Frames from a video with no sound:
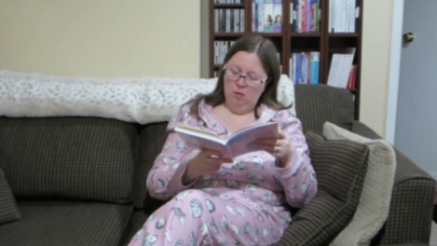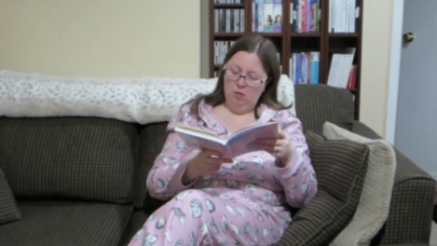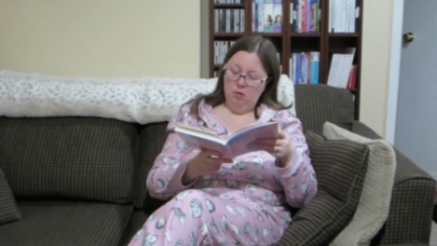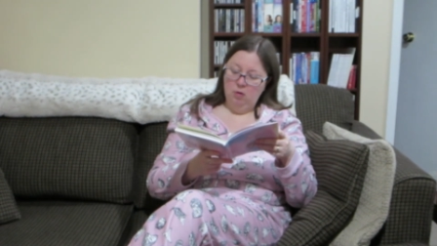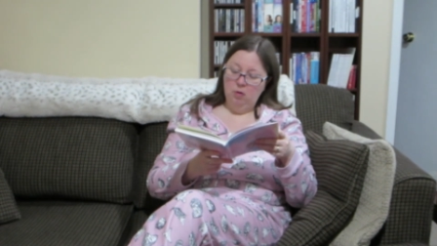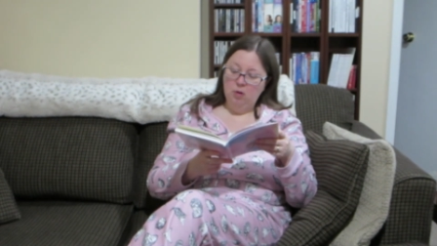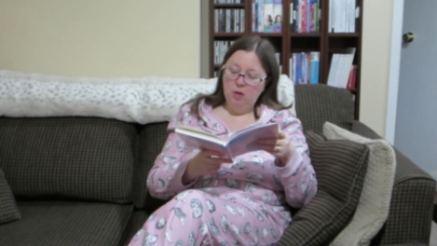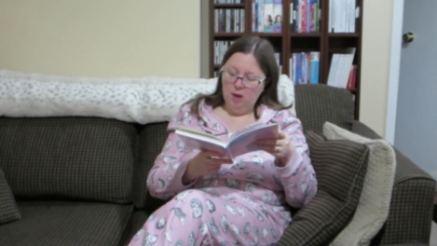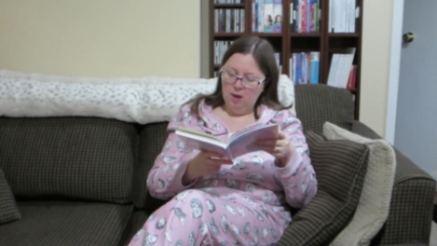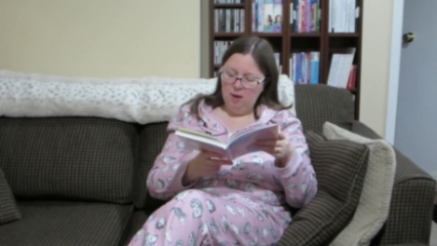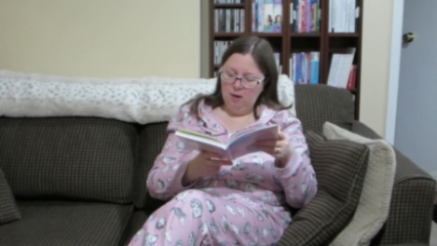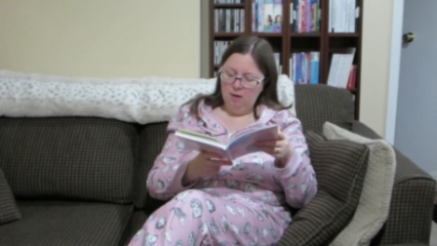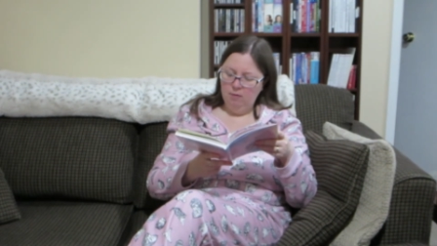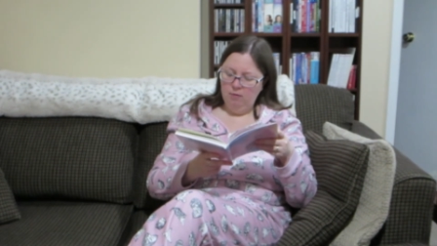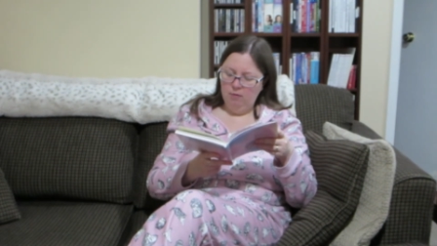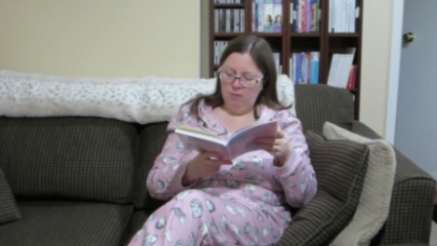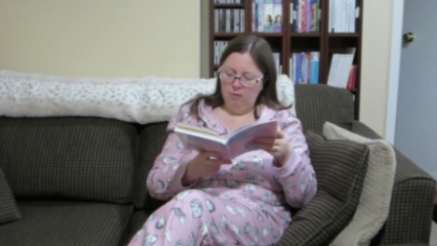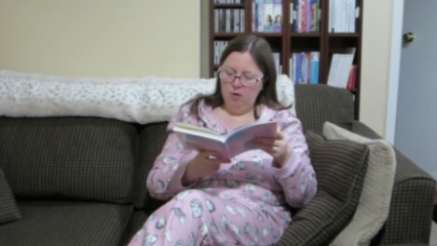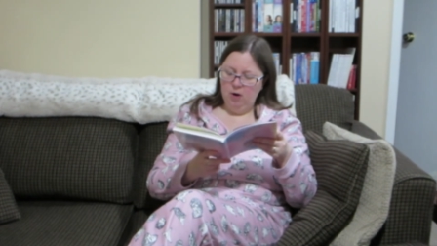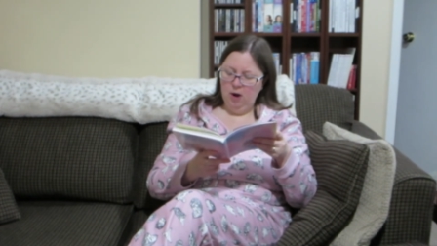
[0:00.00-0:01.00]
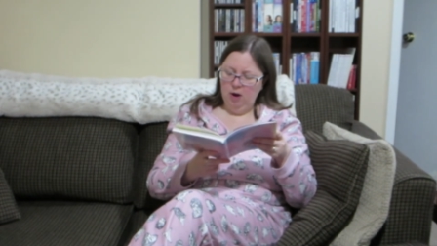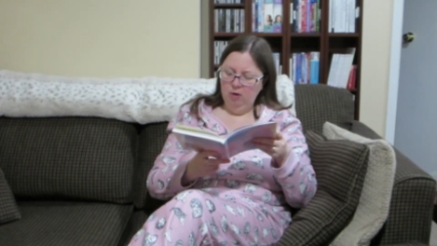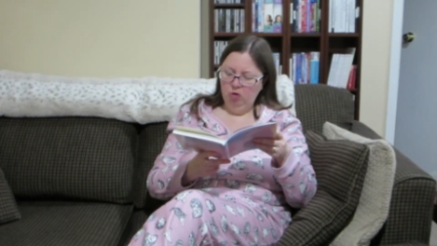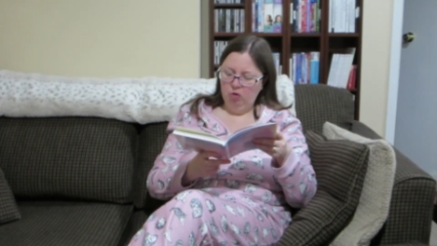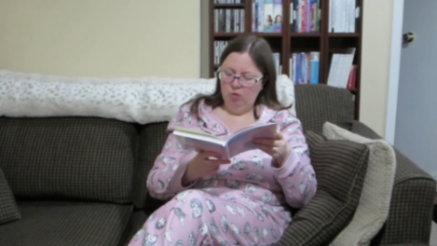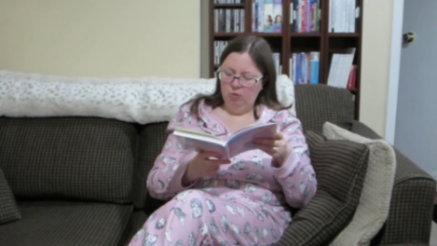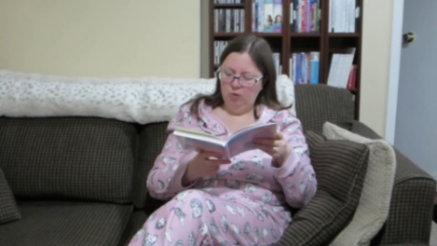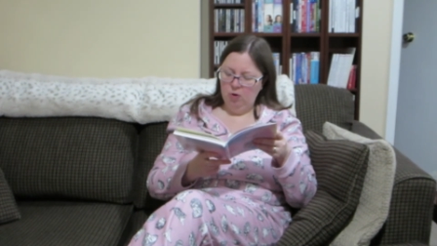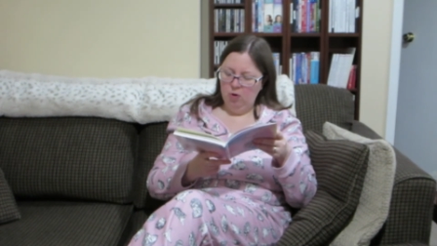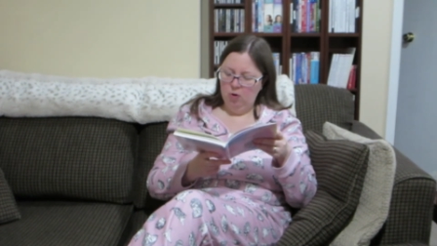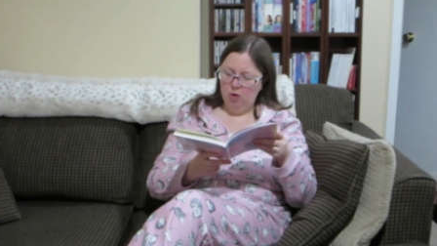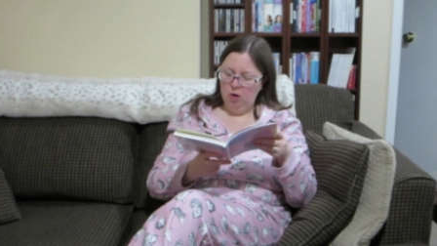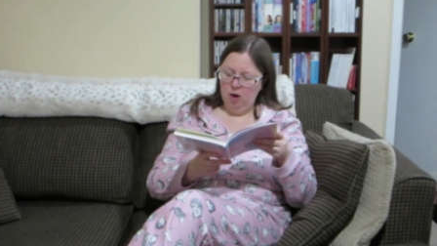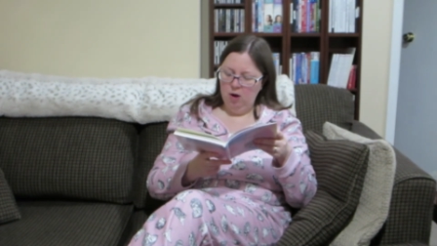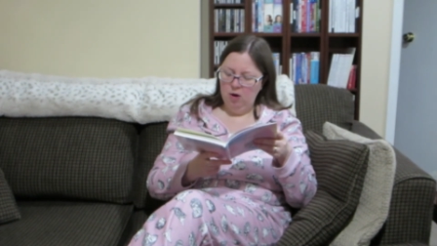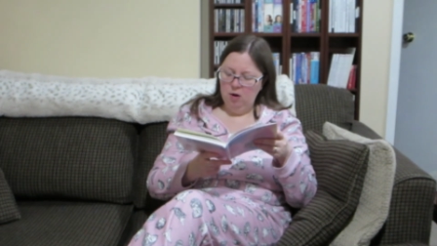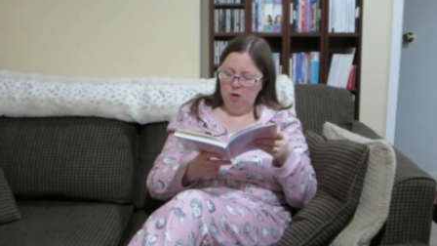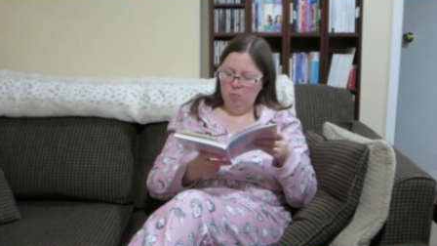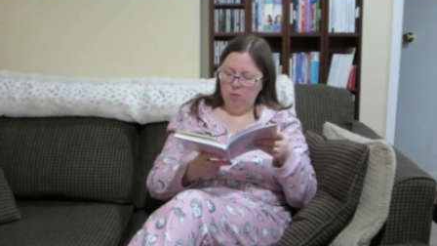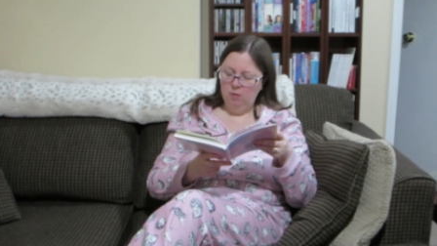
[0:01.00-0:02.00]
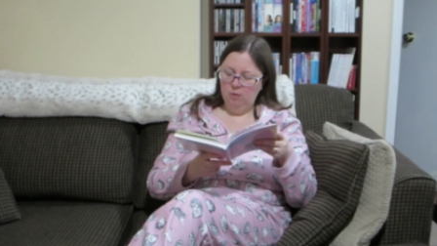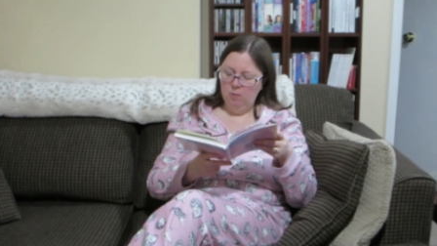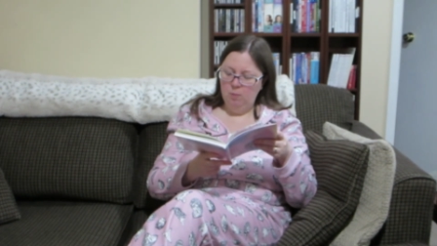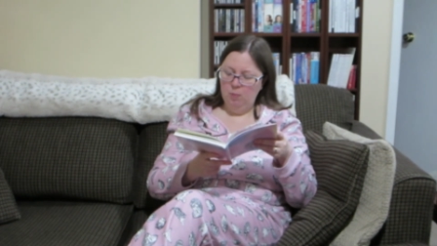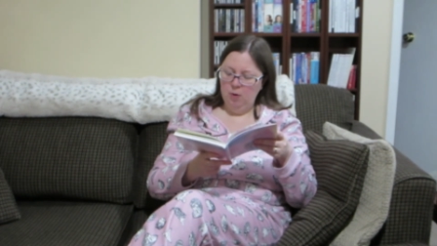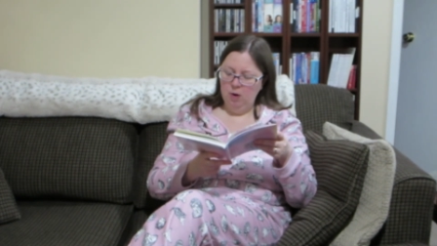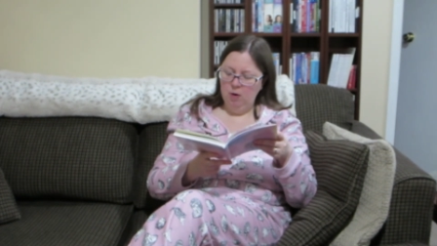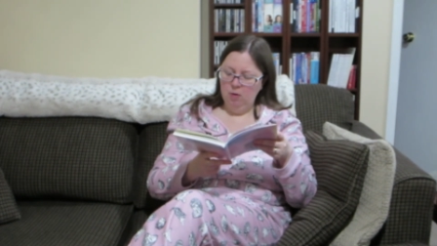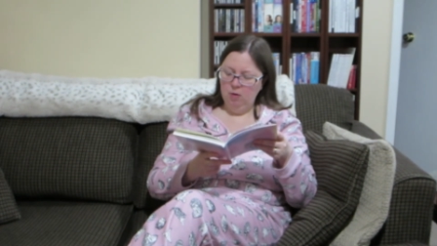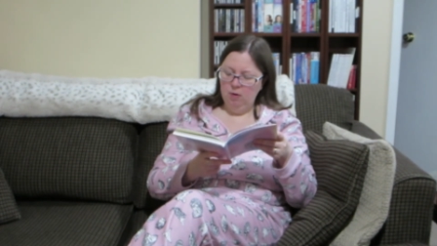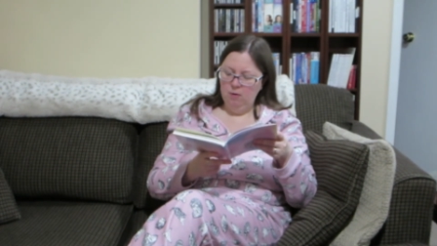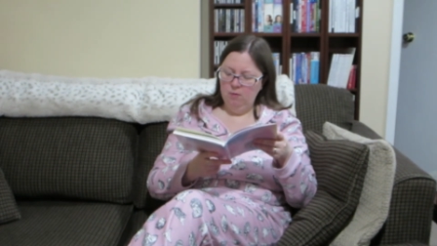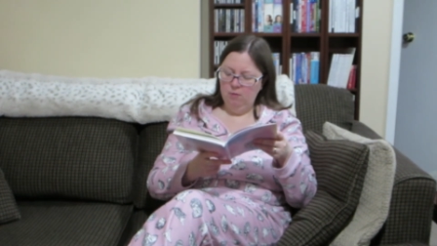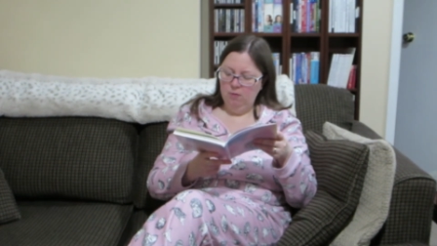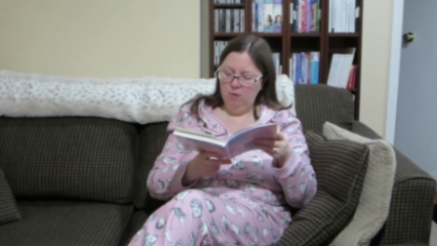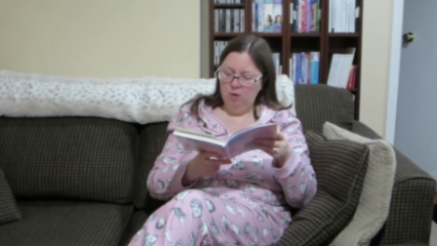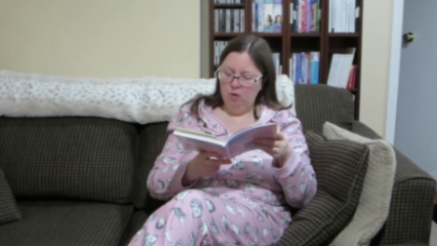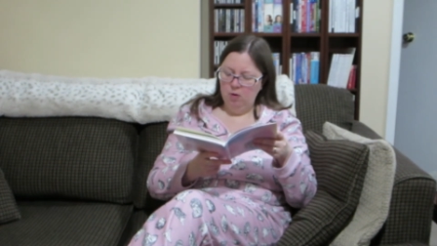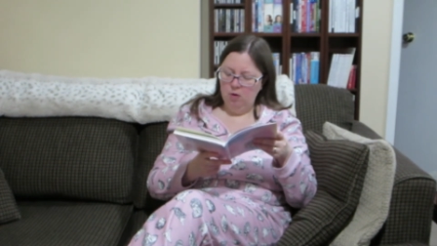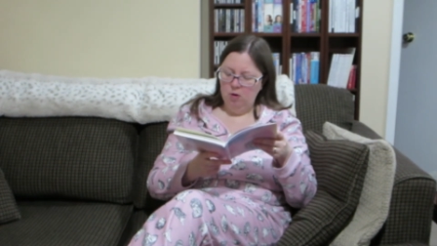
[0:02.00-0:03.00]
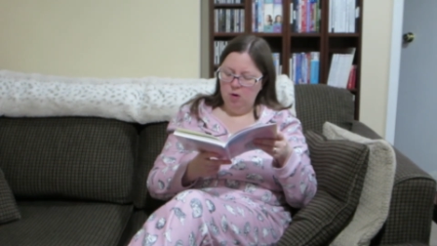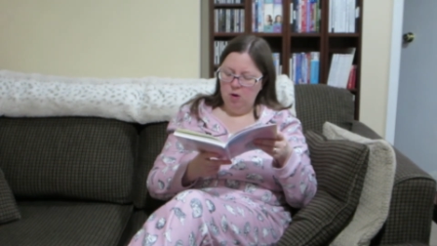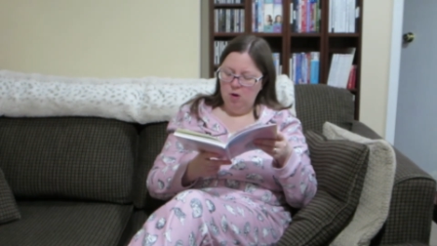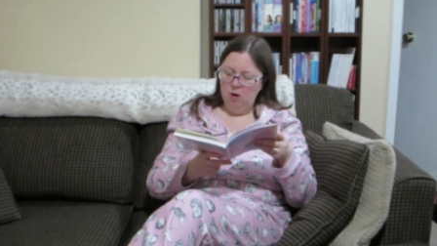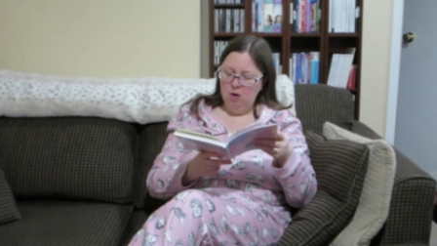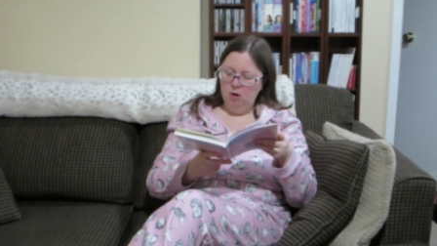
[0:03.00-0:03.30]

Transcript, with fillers: leave for Nashville and it was barely full.